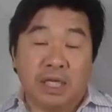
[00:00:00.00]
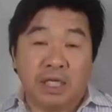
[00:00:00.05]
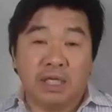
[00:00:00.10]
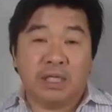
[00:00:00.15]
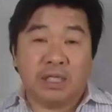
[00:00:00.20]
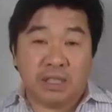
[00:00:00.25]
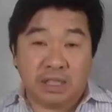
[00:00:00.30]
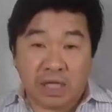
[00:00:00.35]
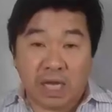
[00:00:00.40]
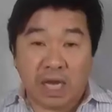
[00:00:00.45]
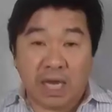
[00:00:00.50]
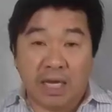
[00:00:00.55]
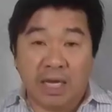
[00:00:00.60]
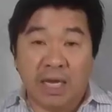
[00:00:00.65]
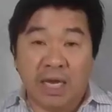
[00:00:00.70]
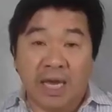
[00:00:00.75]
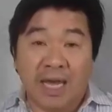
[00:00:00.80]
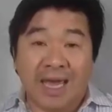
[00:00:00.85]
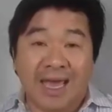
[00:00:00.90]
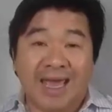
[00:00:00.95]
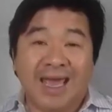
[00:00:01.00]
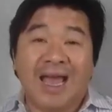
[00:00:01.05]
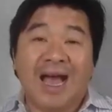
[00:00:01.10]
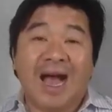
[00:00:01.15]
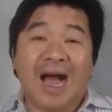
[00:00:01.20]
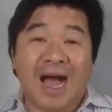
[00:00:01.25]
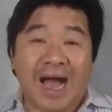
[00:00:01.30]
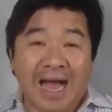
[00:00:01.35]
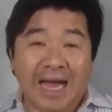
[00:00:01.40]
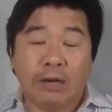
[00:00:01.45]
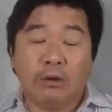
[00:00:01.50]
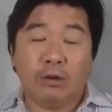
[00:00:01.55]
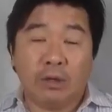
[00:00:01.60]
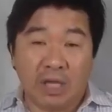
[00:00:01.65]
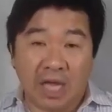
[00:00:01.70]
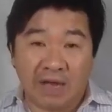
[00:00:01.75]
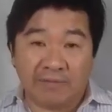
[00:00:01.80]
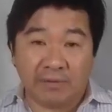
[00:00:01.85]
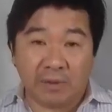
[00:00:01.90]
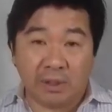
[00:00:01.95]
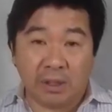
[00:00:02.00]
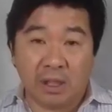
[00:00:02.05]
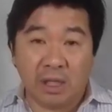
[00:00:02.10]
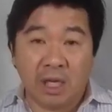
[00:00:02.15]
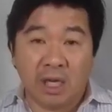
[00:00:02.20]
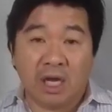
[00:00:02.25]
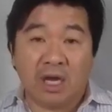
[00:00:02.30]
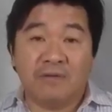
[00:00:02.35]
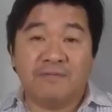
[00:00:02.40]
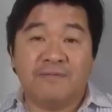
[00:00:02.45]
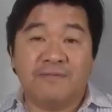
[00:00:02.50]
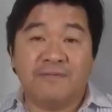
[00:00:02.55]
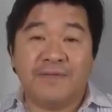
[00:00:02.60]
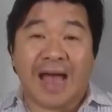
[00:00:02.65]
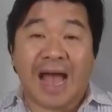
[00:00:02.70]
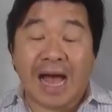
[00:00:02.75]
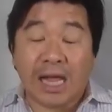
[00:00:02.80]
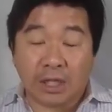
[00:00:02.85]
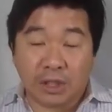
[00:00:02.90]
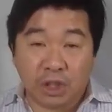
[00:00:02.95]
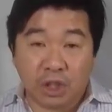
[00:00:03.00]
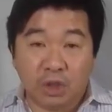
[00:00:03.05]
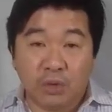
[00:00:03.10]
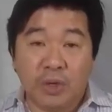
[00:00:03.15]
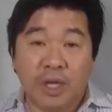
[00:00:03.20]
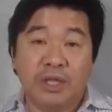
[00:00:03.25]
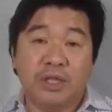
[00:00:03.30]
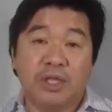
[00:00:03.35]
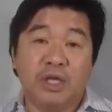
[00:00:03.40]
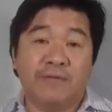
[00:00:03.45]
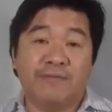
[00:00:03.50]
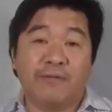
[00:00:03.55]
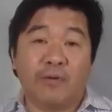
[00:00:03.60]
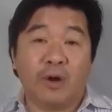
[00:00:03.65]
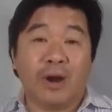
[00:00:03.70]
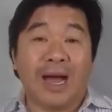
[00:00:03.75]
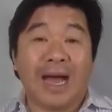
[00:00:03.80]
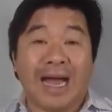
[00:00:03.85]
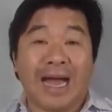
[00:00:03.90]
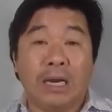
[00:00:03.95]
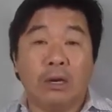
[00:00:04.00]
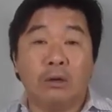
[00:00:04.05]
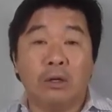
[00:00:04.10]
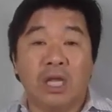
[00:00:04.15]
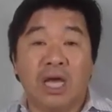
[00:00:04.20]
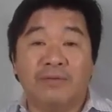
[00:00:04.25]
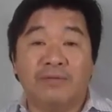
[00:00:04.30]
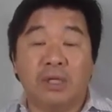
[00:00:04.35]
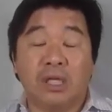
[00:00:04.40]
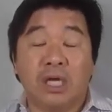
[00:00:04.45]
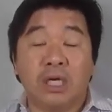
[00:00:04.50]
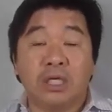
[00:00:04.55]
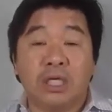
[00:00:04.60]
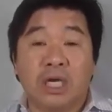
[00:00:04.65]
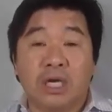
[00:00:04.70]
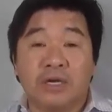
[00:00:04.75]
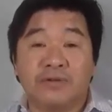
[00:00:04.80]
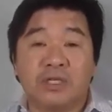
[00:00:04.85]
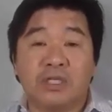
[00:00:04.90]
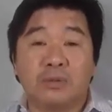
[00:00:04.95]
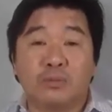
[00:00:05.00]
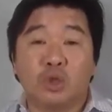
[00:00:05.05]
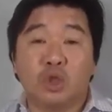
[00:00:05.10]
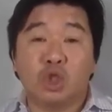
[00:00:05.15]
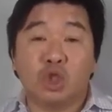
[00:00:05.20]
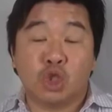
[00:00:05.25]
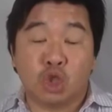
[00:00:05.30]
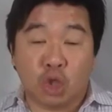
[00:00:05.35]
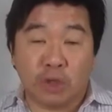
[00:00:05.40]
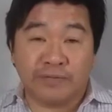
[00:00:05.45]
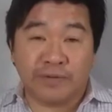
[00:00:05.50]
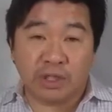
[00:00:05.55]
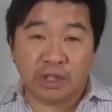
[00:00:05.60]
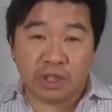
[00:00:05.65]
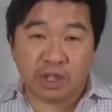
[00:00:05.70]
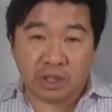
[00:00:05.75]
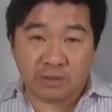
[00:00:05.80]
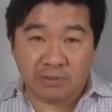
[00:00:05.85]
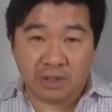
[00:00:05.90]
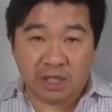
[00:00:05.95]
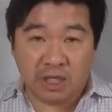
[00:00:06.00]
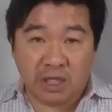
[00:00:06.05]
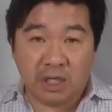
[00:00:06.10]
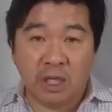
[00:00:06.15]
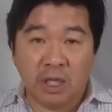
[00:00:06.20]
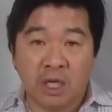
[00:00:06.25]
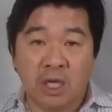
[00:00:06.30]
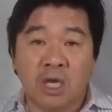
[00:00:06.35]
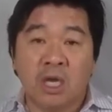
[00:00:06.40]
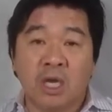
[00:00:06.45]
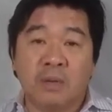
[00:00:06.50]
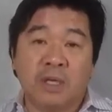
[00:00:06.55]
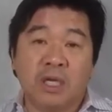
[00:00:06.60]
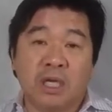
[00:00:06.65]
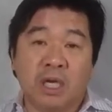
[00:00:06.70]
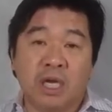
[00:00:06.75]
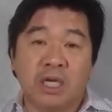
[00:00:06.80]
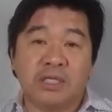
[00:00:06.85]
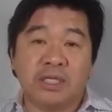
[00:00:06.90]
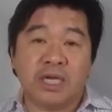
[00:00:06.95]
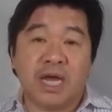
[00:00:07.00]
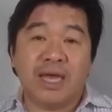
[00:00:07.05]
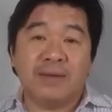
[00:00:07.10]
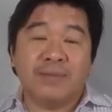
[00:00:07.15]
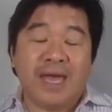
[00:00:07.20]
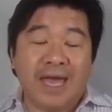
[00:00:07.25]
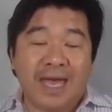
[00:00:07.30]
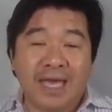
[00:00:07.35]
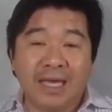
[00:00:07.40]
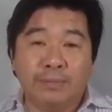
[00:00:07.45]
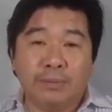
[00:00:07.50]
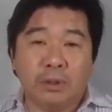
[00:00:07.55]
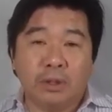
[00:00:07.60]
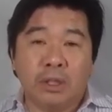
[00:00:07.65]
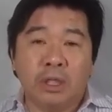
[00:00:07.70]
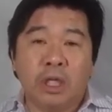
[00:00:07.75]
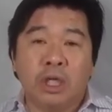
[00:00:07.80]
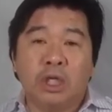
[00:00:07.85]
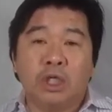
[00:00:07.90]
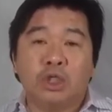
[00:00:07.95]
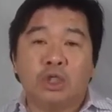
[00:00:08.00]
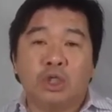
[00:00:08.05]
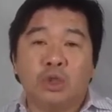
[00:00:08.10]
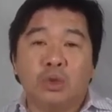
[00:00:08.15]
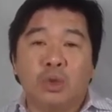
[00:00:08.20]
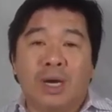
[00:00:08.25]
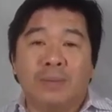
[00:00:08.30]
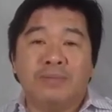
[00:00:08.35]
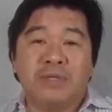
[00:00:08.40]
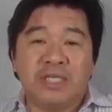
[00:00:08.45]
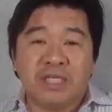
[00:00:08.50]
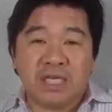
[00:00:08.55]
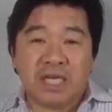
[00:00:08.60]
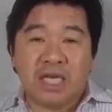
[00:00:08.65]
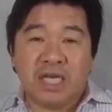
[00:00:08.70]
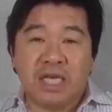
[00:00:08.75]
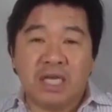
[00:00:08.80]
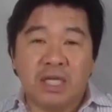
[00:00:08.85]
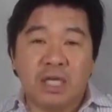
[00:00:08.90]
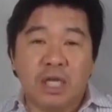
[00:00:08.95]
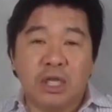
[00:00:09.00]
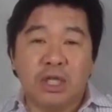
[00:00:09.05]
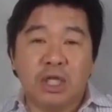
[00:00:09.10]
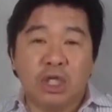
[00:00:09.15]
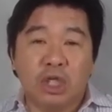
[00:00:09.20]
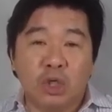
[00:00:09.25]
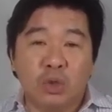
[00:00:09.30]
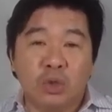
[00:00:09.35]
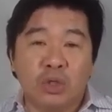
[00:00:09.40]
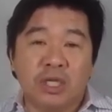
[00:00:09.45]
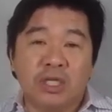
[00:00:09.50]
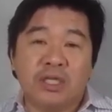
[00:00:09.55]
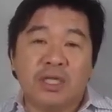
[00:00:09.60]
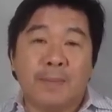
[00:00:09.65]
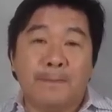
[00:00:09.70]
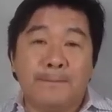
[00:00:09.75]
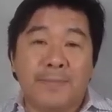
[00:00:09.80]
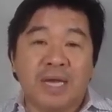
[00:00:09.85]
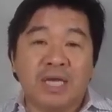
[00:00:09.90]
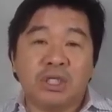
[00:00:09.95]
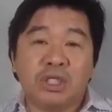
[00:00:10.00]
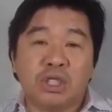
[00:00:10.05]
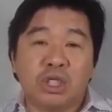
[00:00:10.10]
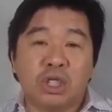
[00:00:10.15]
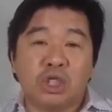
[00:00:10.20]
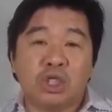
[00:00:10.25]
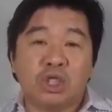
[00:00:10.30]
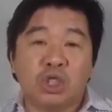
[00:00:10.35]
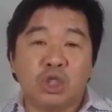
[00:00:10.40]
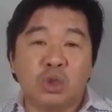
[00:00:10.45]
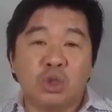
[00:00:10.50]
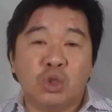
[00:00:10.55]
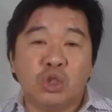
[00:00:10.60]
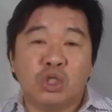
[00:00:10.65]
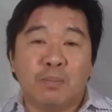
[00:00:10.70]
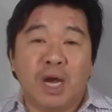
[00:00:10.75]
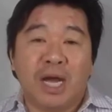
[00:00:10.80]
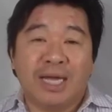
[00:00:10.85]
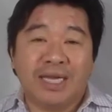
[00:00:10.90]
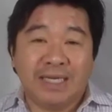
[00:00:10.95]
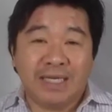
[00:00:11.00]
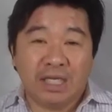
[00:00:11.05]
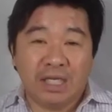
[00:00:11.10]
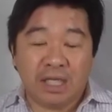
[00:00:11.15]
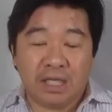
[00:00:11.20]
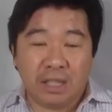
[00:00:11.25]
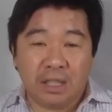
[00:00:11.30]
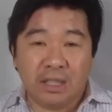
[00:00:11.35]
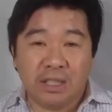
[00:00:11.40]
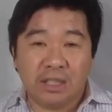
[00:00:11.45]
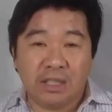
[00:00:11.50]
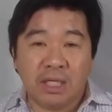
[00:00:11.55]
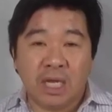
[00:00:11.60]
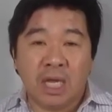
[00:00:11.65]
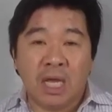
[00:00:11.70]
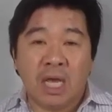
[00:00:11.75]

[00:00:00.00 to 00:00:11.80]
end of the day, a higher level of value and therefore a higher level of customer service to me because I'm able to obtain the unit that best suits my needs.